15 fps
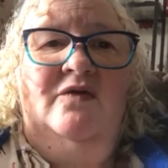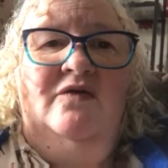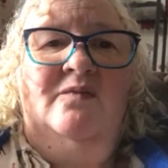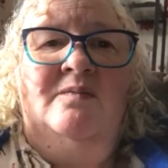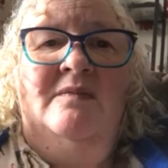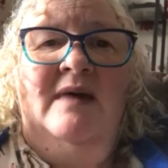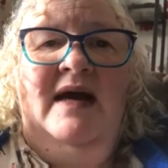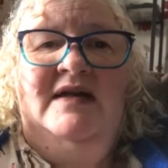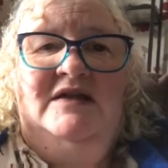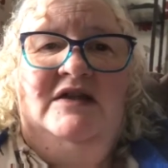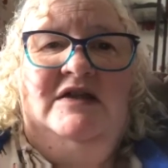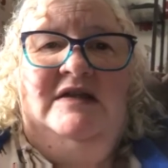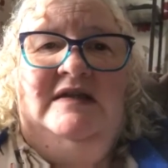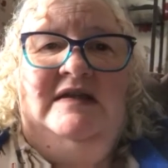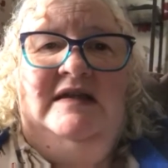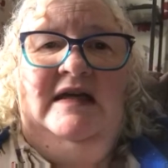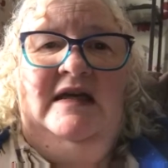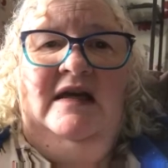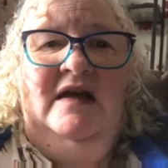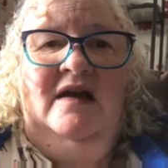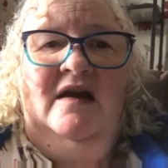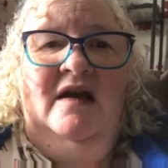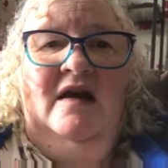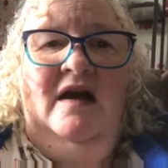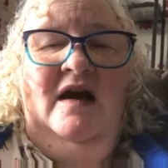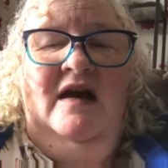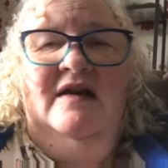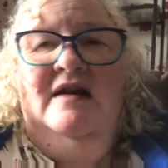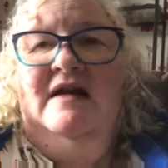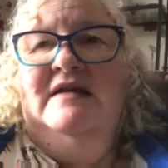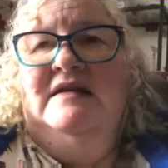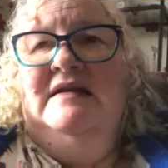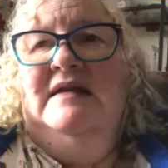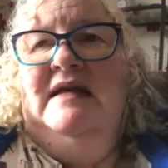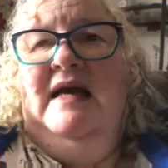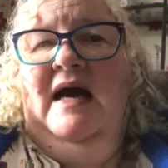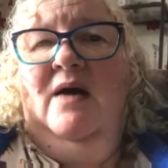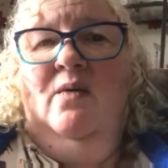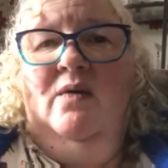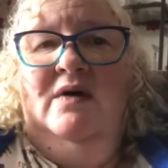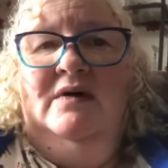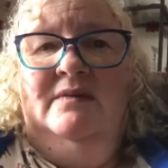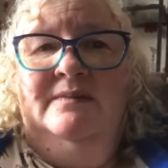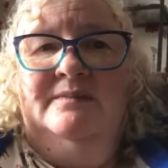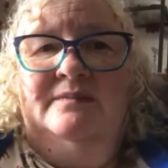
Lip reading: majesty. And that's gawon,